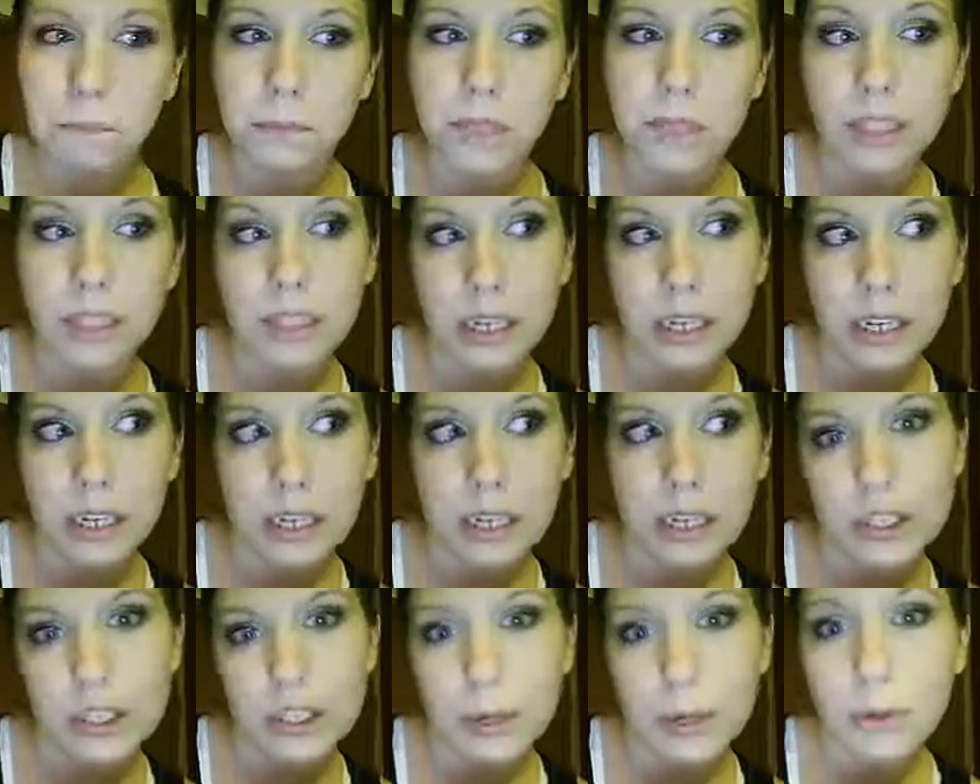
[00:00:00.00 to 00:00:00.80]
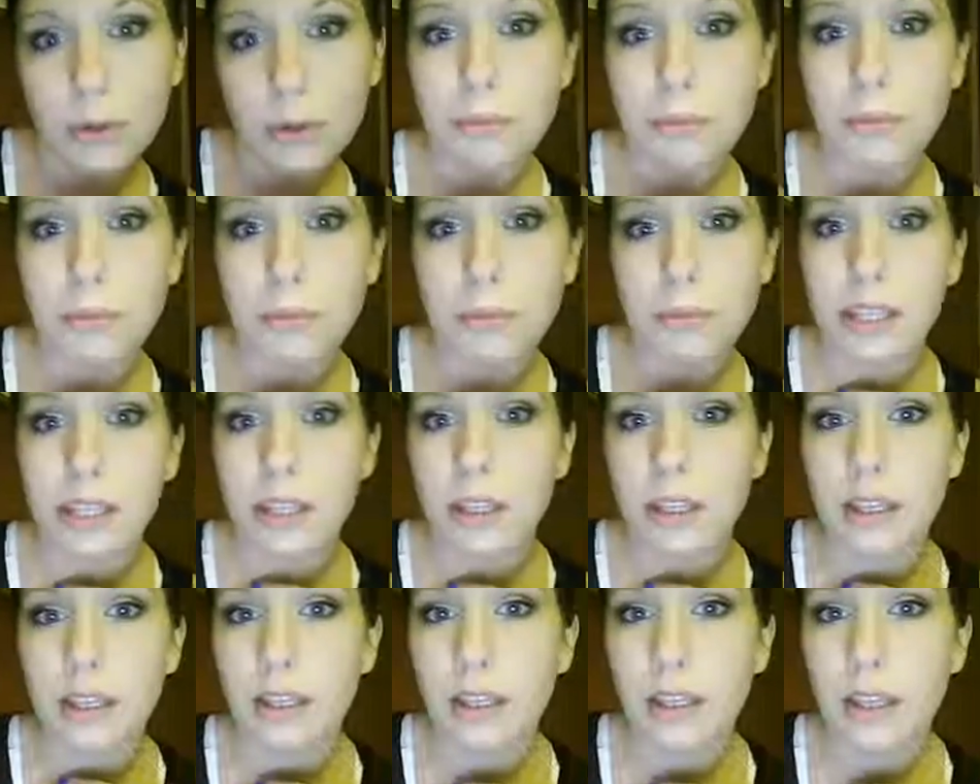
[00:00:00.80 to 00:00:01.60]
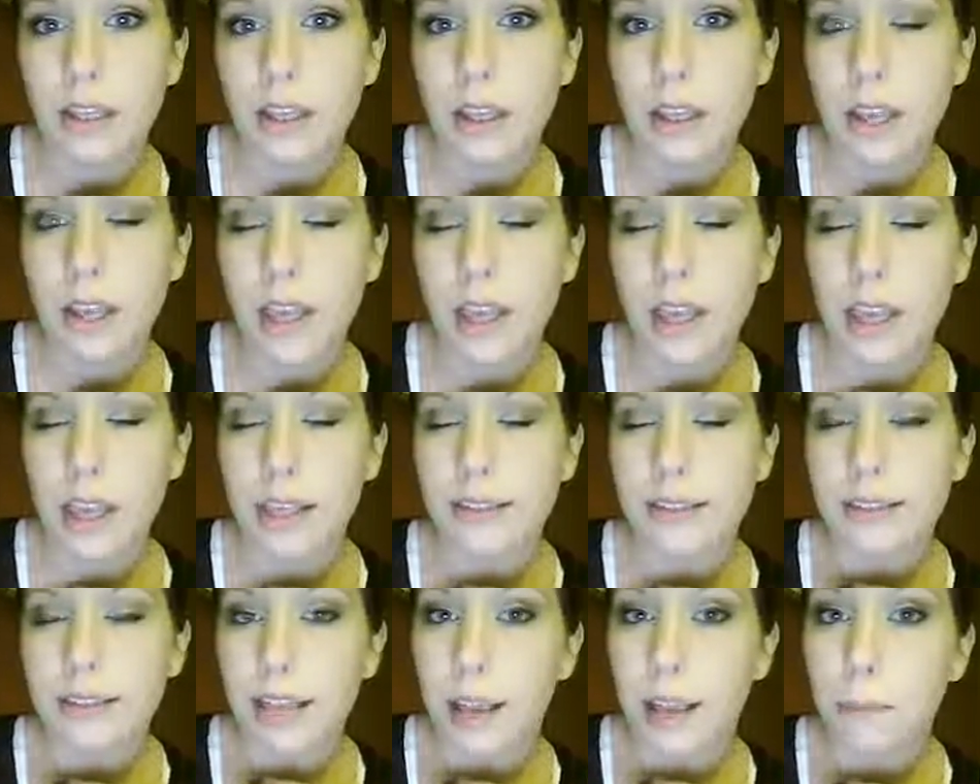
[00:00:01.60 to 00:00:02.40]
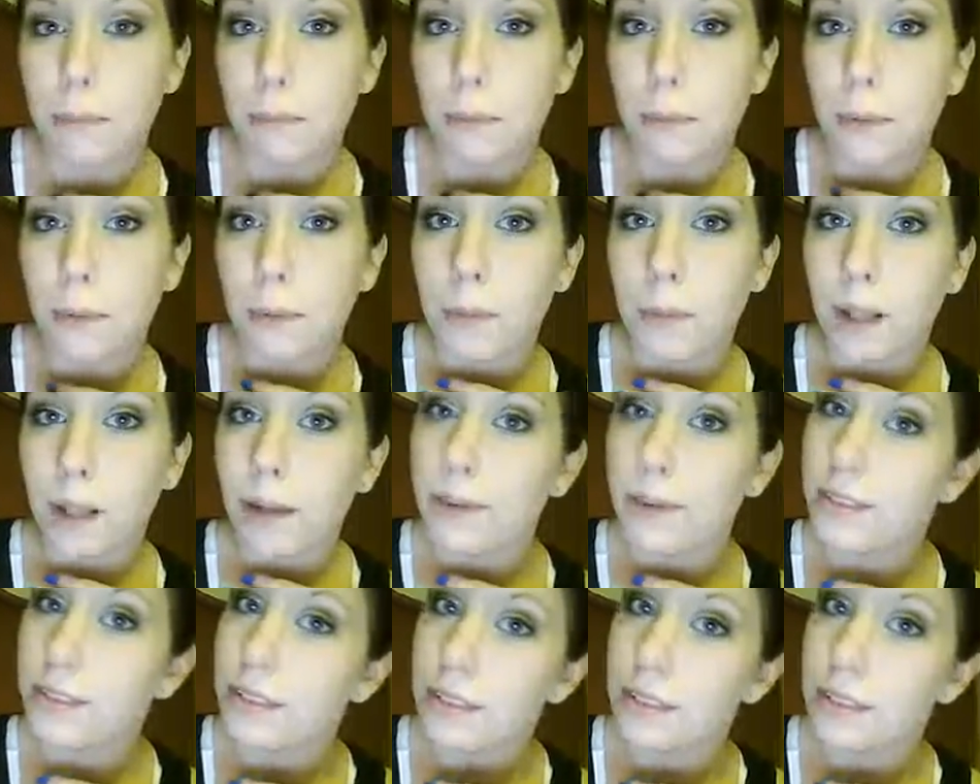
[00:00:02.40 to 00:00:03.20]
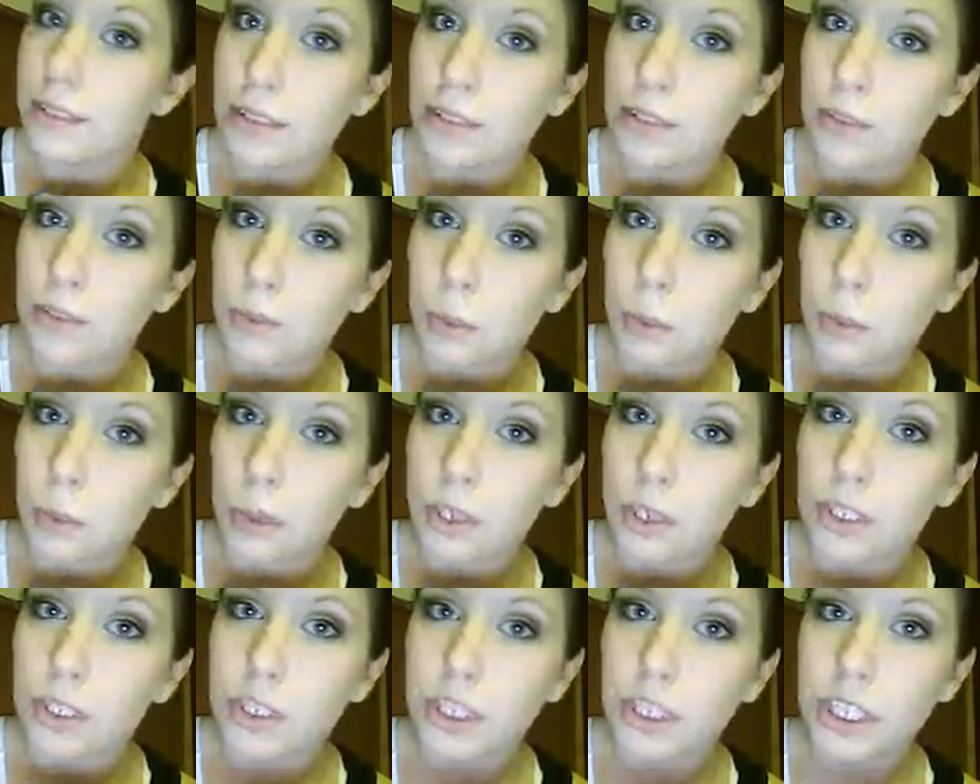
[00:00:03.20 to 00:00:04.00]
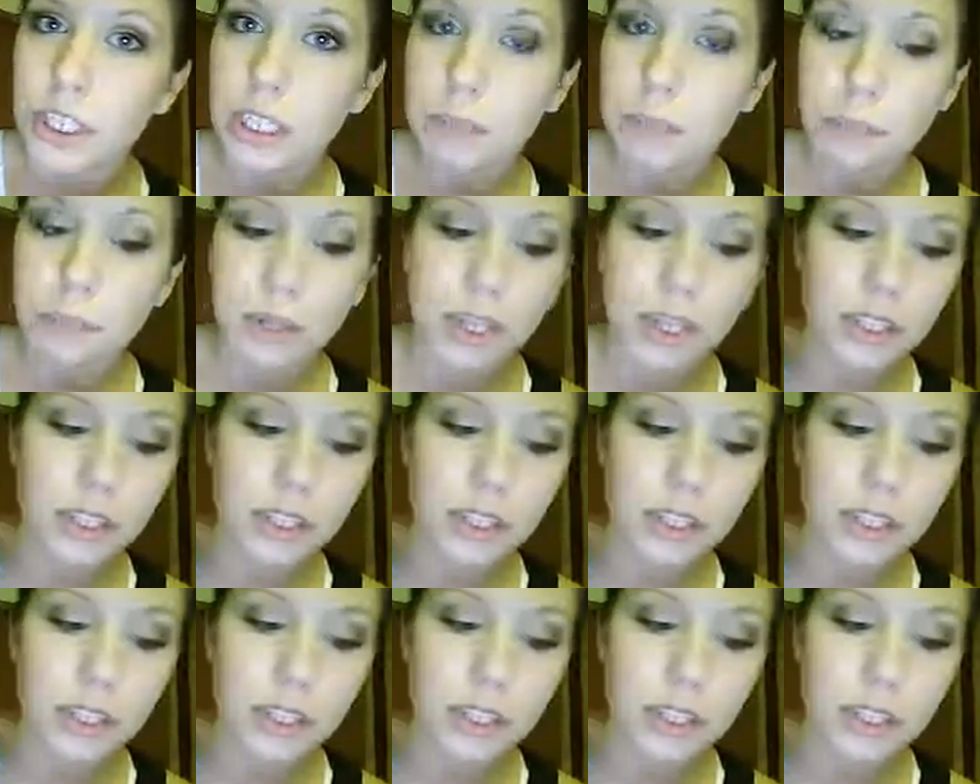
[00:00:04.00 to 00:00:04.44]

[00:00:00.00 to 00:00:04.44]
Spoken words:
The lady showed me an example while I was in the store. She put